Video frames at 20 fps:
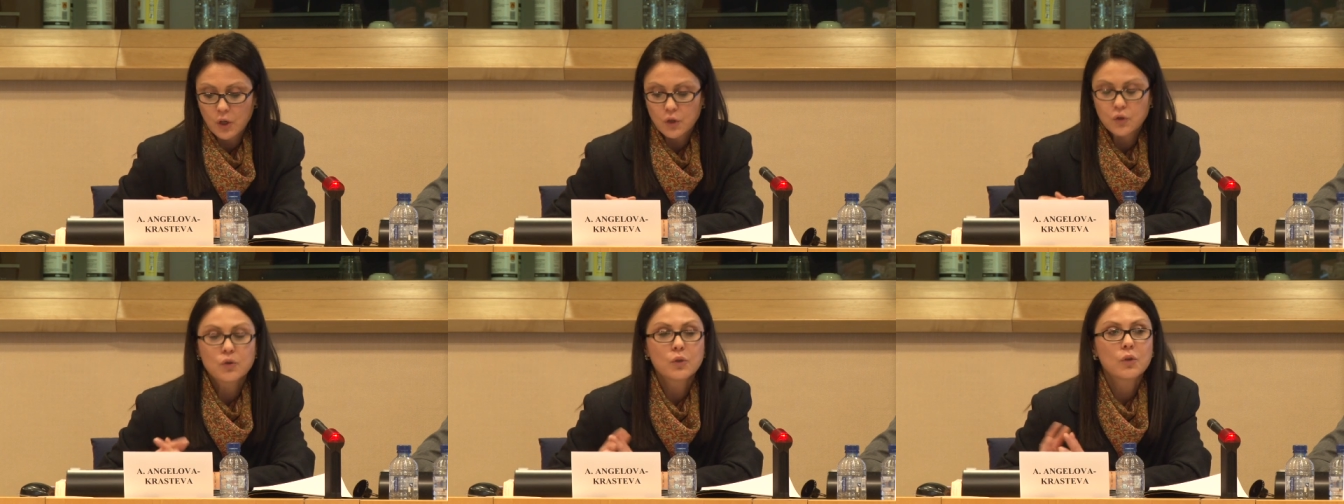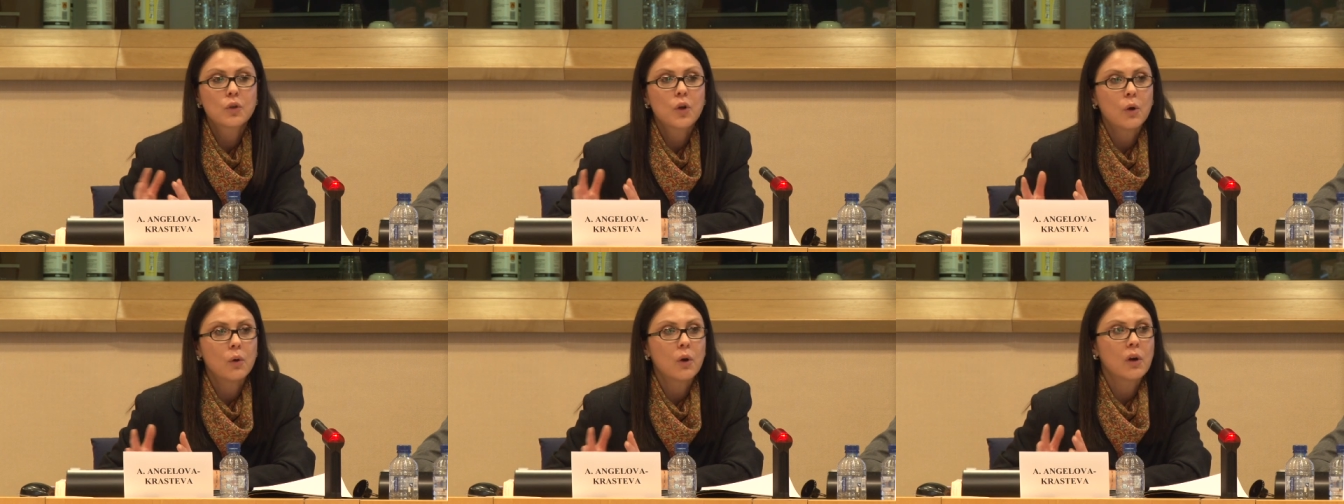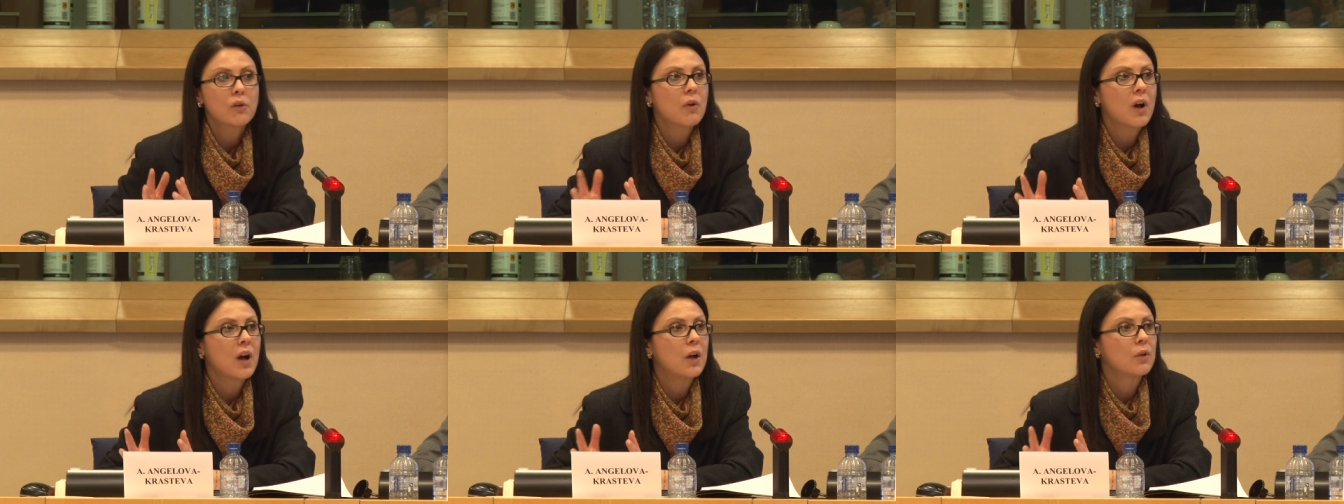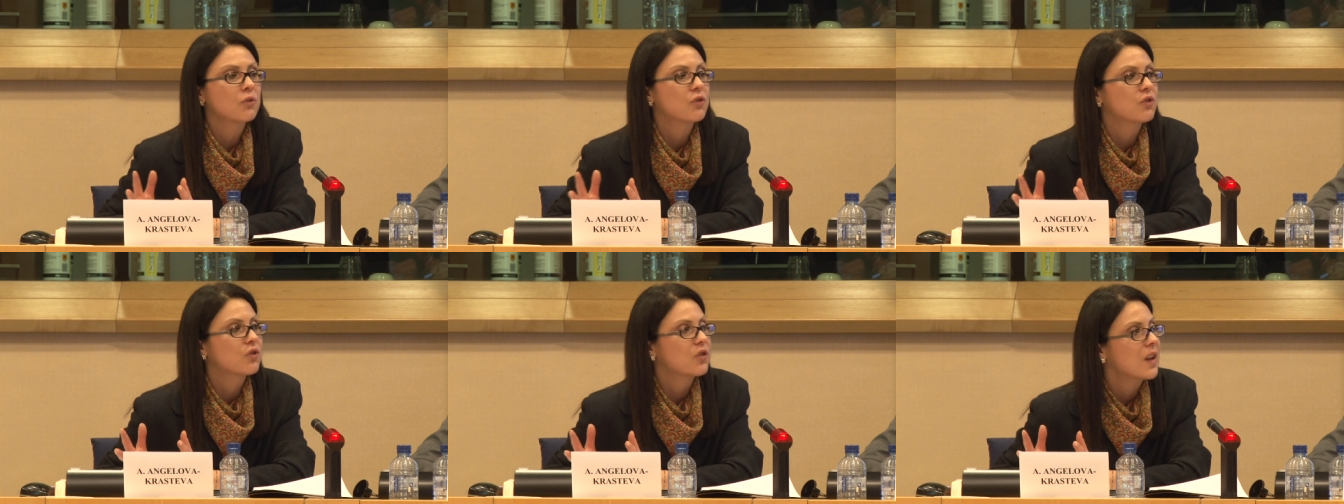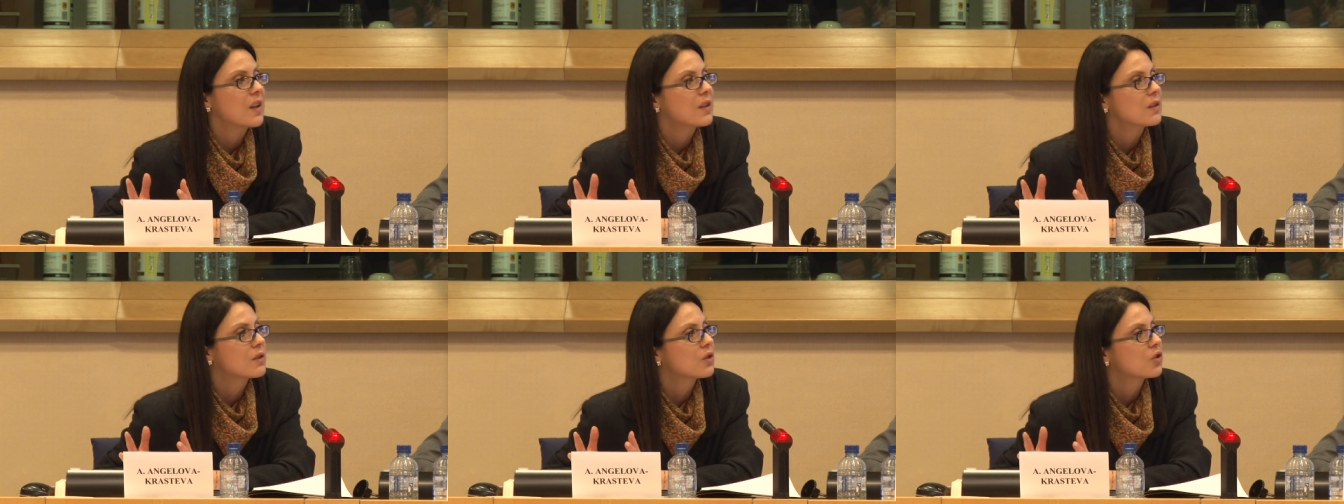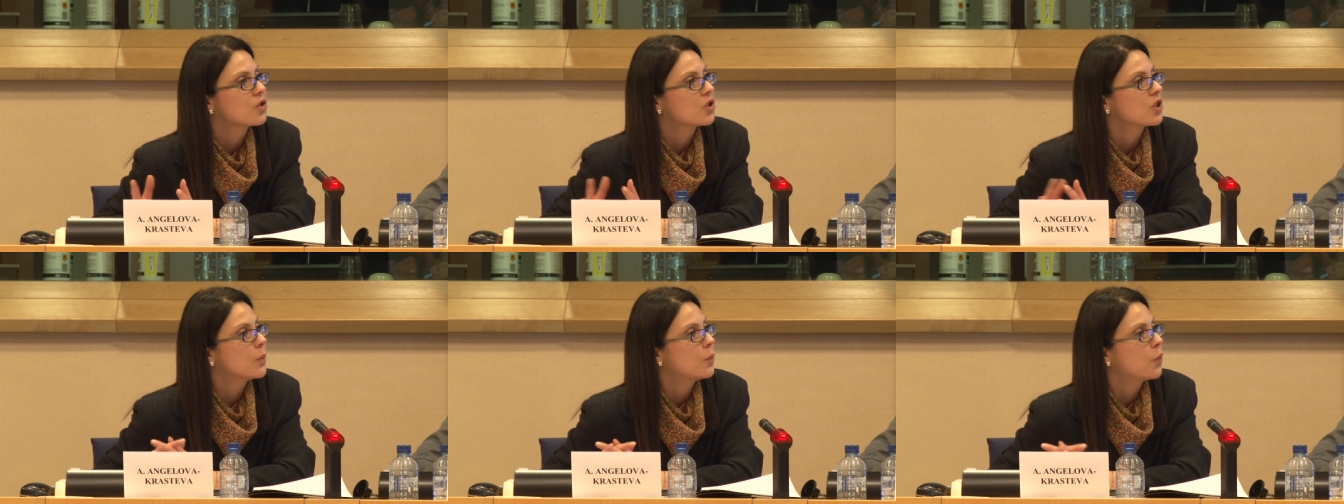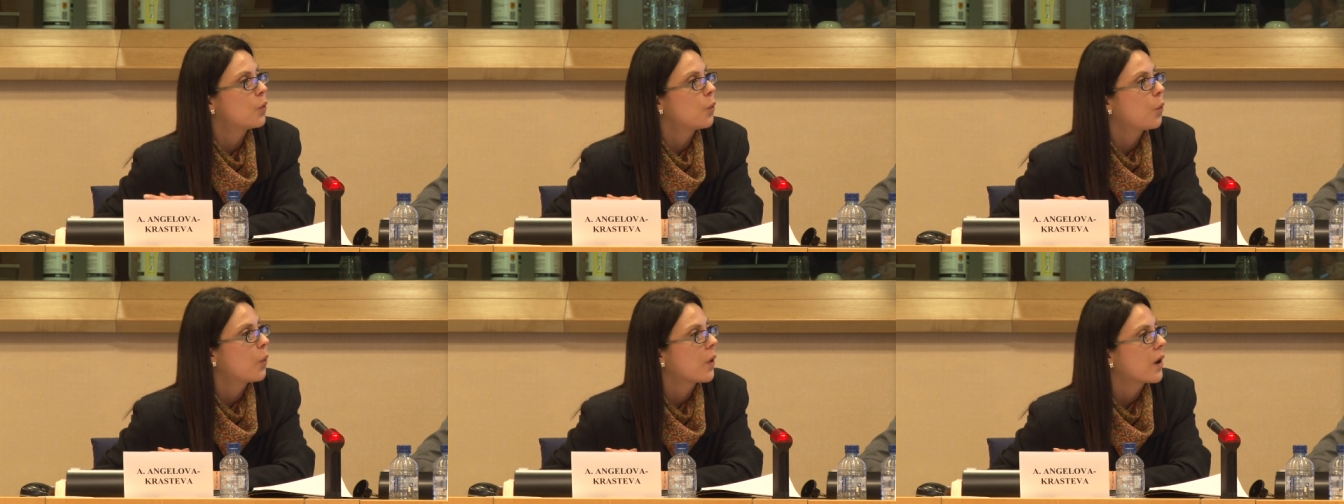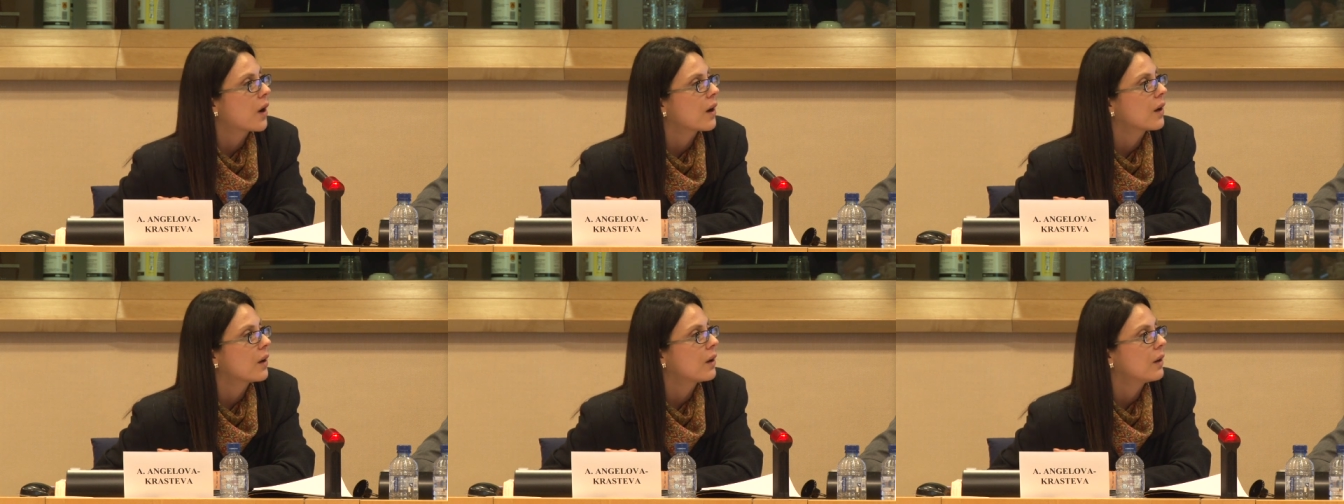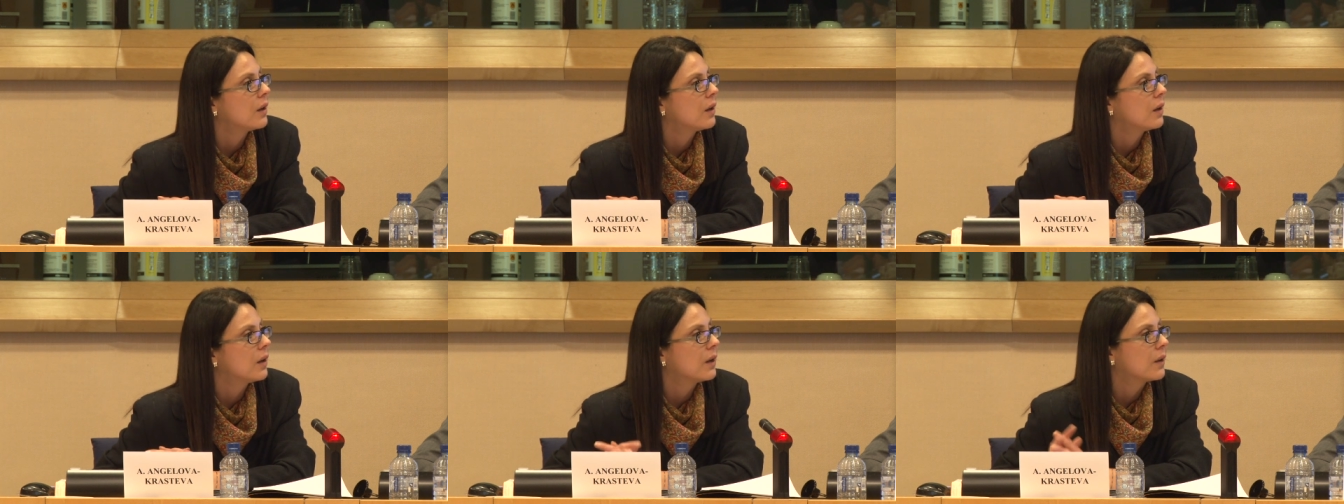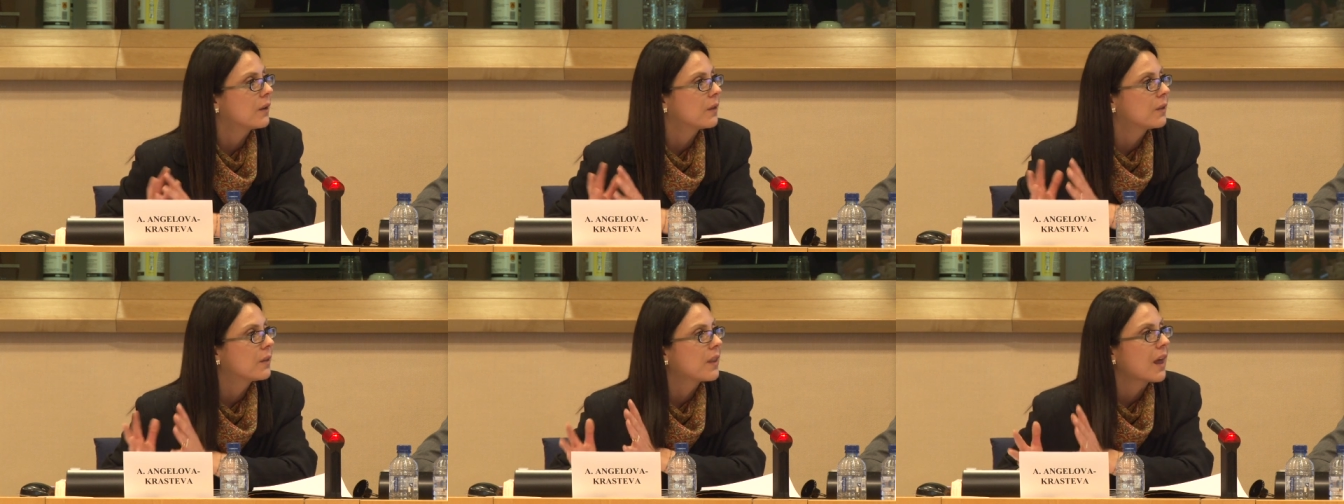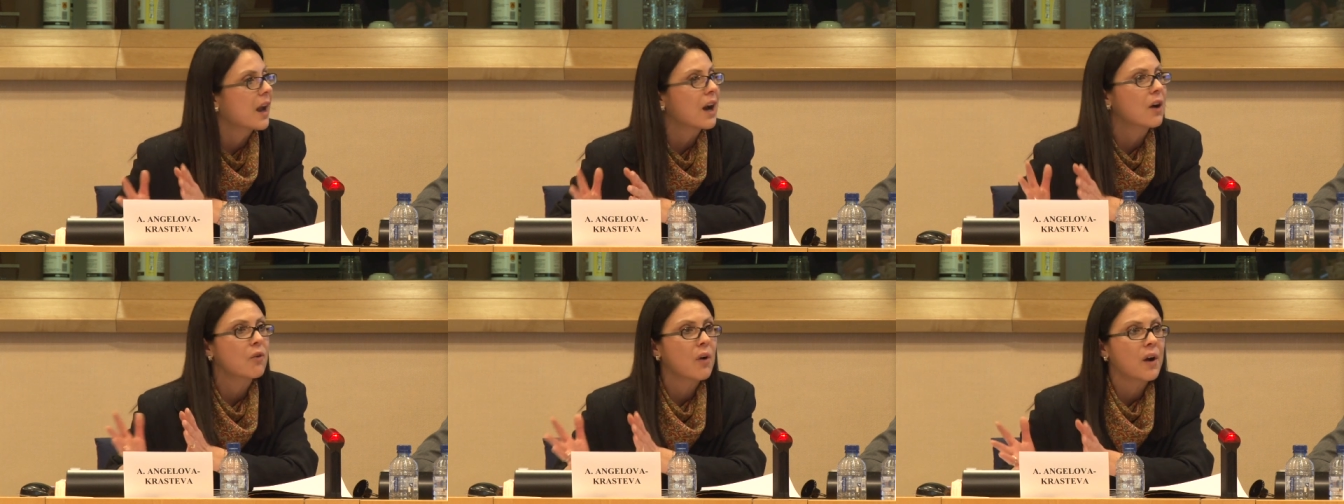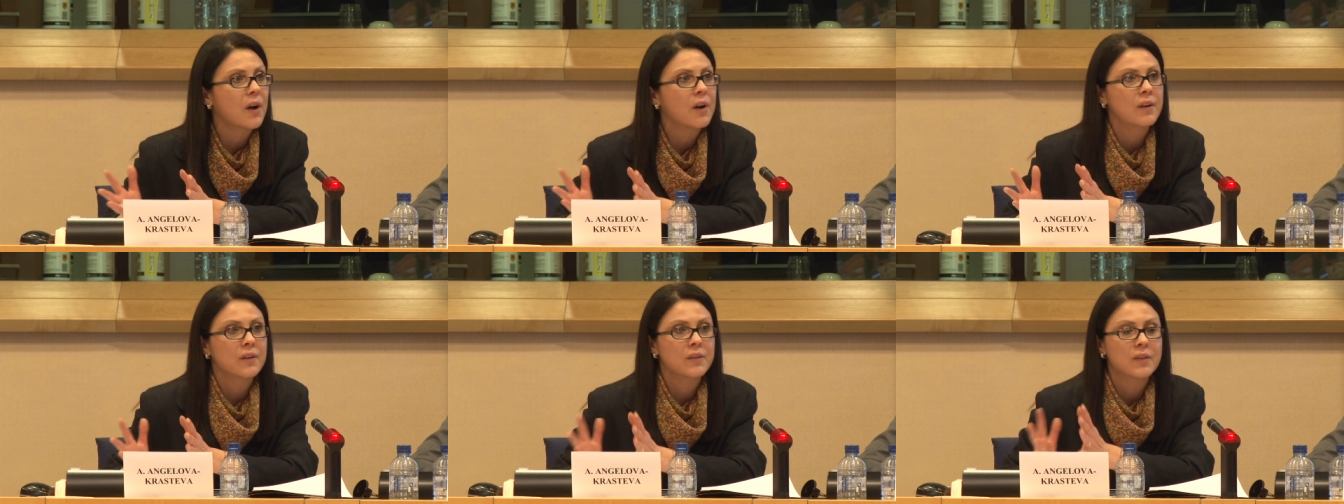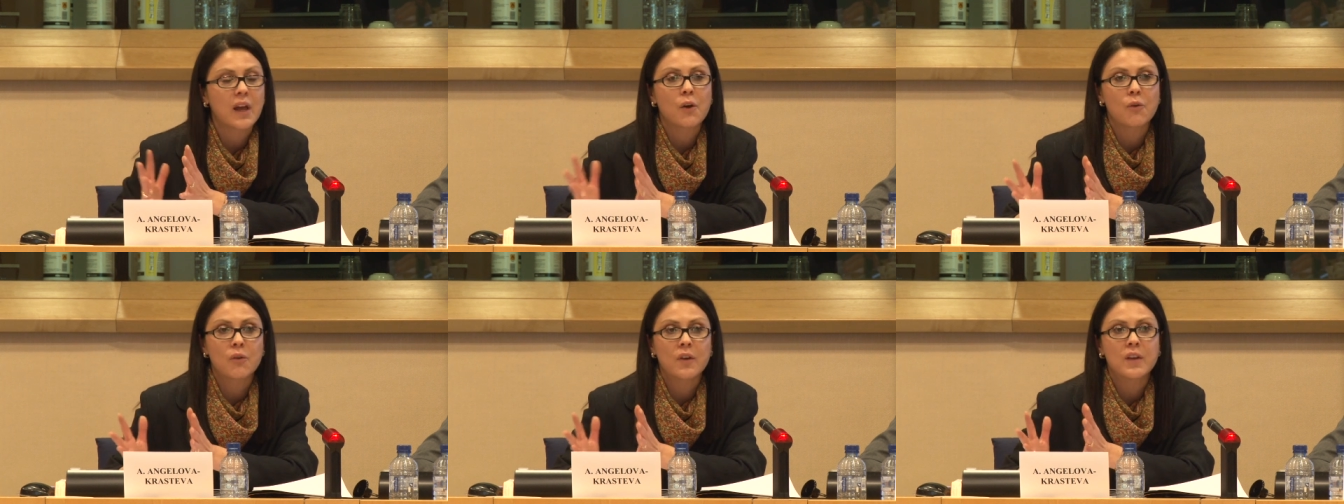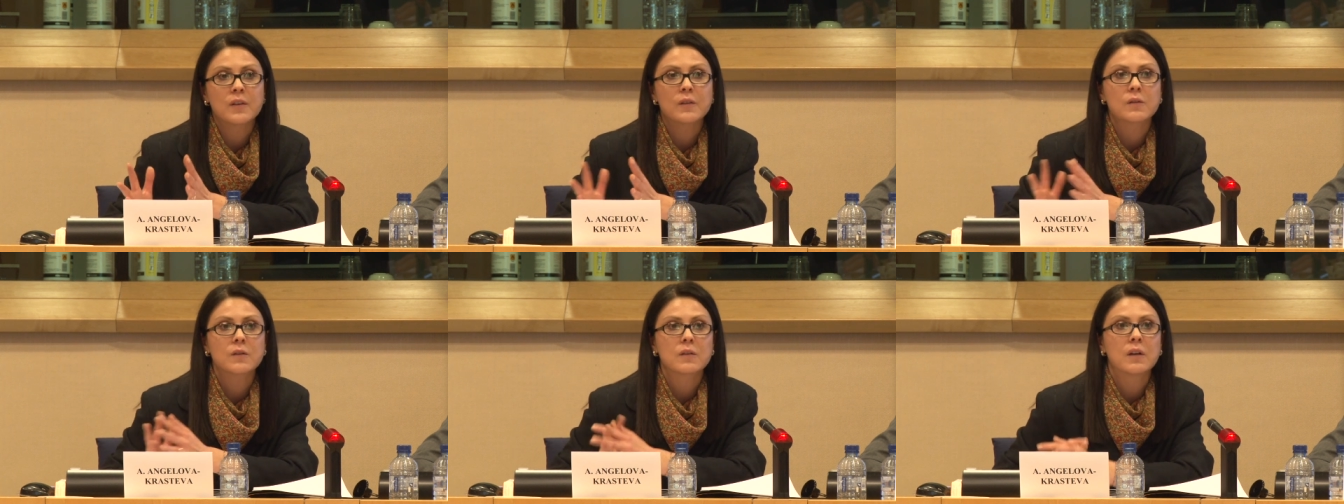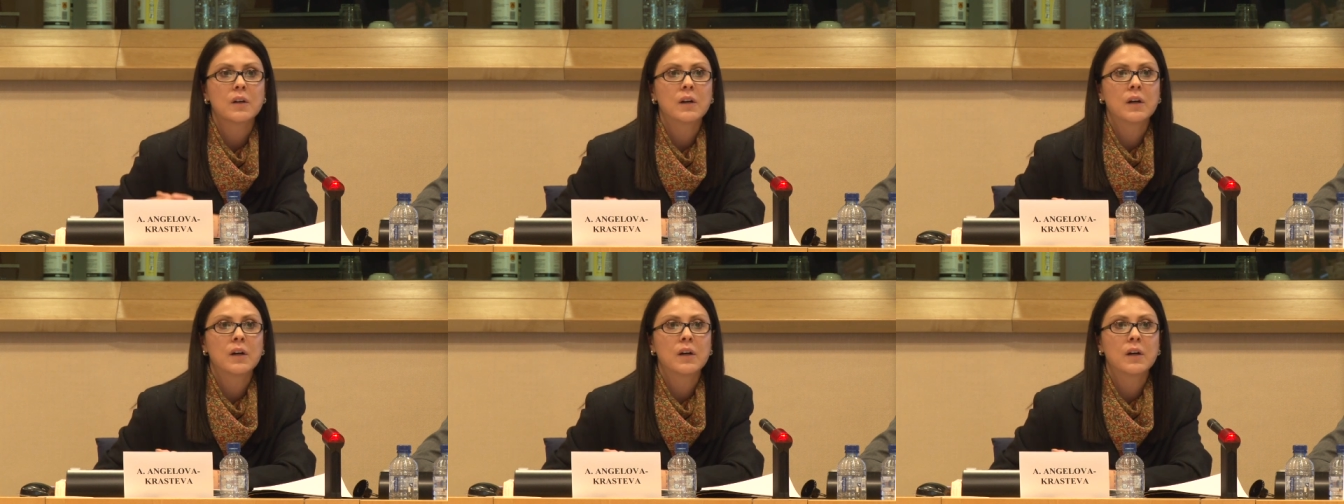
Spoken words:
to go around censorship where there is